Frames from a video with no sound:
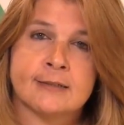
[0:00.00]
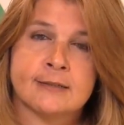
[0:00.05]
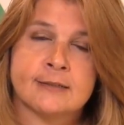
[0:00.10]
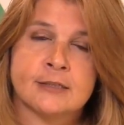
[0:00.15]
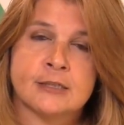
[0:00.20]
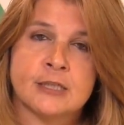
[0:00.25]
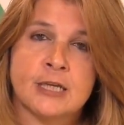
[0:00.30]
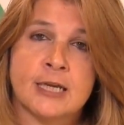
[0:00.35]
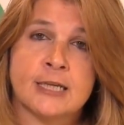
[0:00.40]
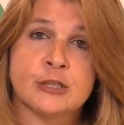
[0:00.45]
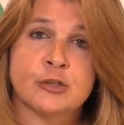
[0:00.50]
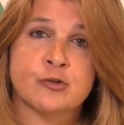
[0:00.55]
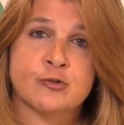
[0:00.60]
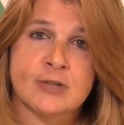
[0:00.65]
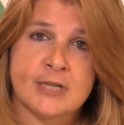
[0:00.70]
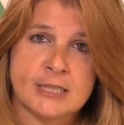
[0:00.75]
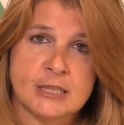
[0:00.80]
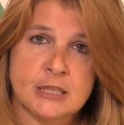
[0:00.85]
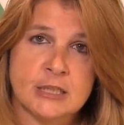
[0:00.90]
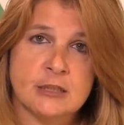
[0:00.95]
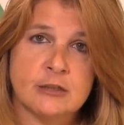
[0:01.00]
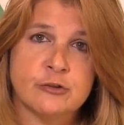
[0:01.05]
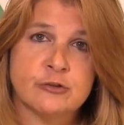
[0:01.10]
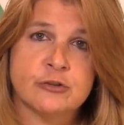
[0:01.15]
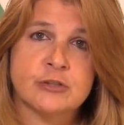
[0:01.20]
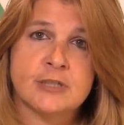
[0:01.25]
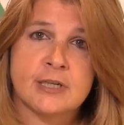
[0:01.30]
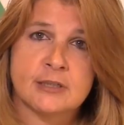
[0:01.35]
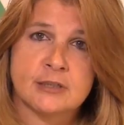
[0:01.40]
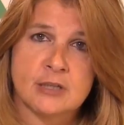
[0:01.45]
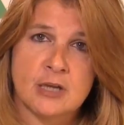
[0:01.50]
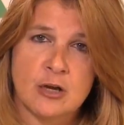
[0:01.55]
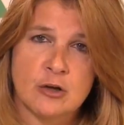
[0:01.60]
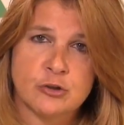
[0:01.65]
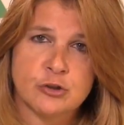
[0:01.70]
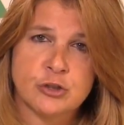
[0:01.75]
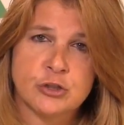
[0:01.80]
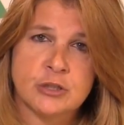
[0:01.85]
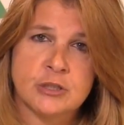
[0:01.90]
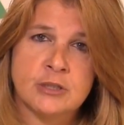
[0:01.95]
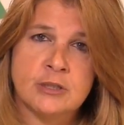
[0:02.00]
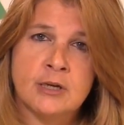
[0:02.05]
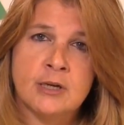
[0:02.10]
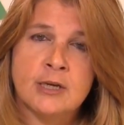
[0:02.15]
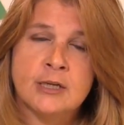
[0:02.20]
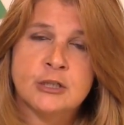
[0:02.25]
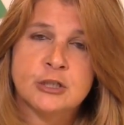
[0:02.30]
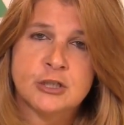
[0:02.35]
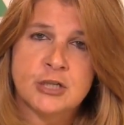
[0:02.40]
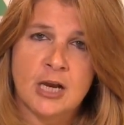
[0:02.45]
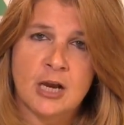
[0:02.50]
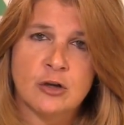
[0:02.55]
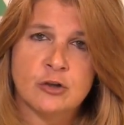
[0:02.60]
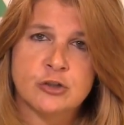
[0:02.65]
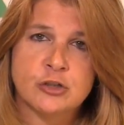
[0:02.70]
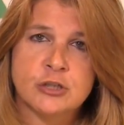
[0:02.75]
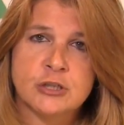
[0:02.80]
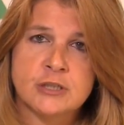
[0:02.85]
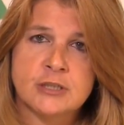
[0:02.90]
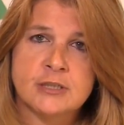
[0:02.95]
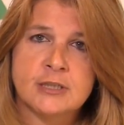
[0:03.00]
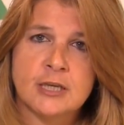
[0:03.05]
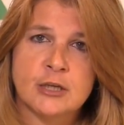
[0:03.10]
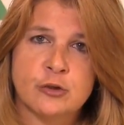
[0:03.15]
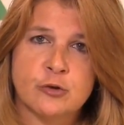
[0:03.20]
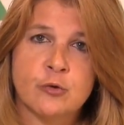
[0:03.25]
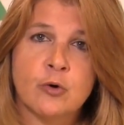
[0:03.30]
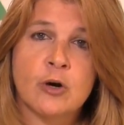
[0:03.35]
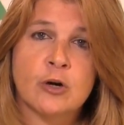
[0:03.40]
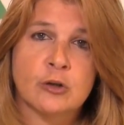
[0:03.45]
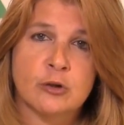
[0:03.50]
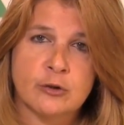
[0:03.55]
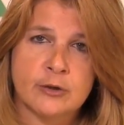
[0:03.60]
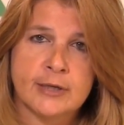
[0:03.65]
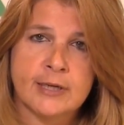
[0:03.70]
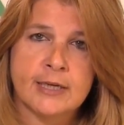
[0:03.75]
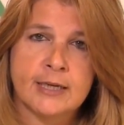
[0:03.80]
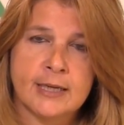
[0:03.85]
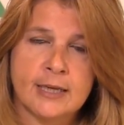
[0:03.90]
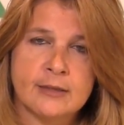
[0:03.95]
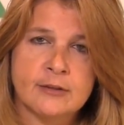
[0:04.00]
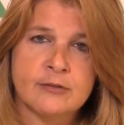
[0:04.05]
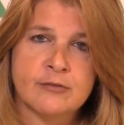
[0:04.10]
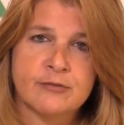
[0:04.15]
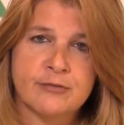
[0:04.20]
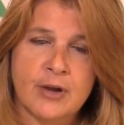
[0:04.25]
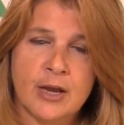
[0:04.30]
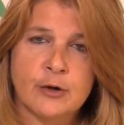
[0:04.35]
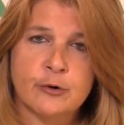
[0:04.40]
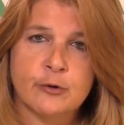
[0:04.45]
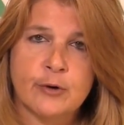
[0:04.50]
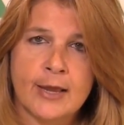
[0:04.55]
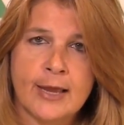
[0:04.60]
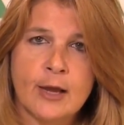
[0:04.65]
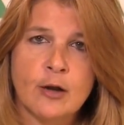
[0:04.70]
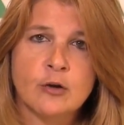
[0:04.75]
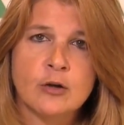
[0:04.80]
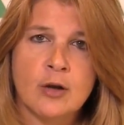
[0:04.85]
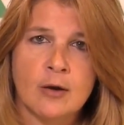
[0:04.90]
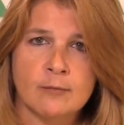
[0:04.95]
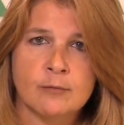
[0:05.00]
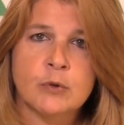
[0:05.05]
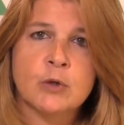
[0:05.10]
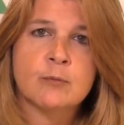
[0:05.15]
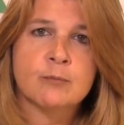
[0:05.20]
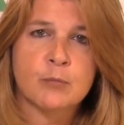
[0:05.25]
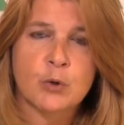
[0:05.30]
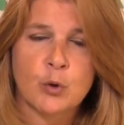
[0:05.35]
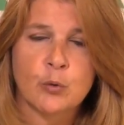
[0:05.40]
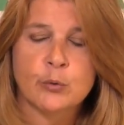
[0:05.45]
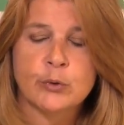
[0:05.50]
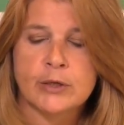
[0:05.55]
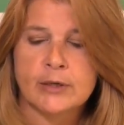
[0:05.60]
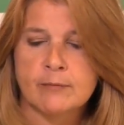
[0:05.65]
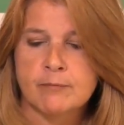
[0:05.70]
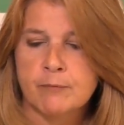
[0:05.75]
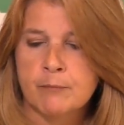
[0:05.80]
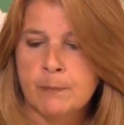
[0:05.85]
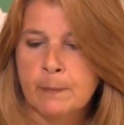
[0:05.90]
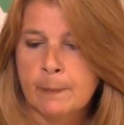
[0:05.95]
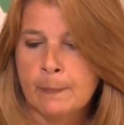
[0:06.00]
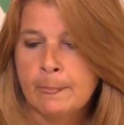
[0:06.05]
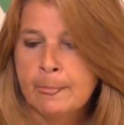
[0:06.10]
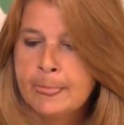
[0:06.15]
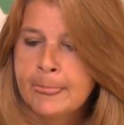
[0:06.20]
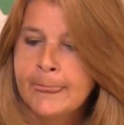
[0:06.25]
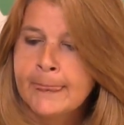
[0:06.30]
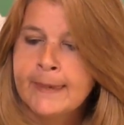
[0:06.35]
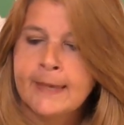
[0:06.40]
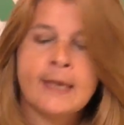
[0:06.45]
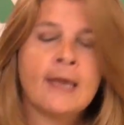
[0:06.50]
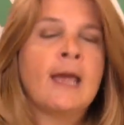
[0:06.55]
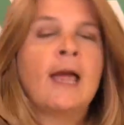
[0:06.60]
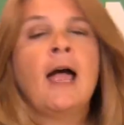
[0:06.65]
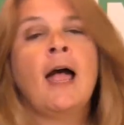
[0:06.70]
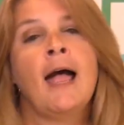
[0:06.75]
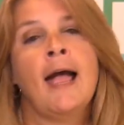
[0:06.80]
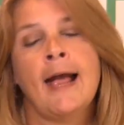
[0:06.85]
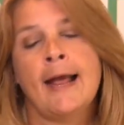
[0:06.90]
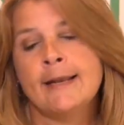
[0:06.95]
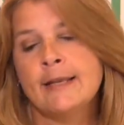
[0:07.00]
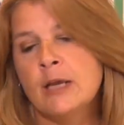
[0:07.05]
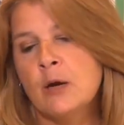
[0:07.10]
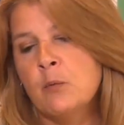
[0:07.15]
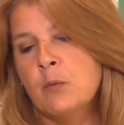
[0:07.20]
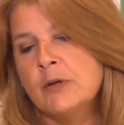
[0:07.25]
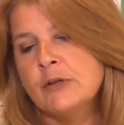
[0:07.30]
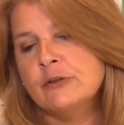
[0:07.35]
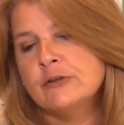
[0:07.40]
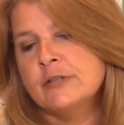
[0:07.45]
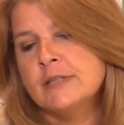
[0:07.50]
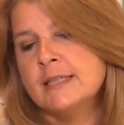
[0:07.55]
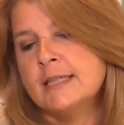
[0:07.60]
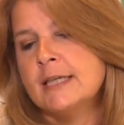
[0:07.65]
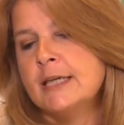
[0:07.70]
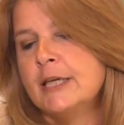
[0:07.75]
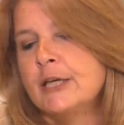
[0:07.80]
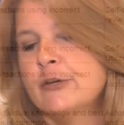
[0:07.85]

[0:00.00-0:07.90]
addressing your technology challenges that you are looking at the final outcome component. And now what you'll see here are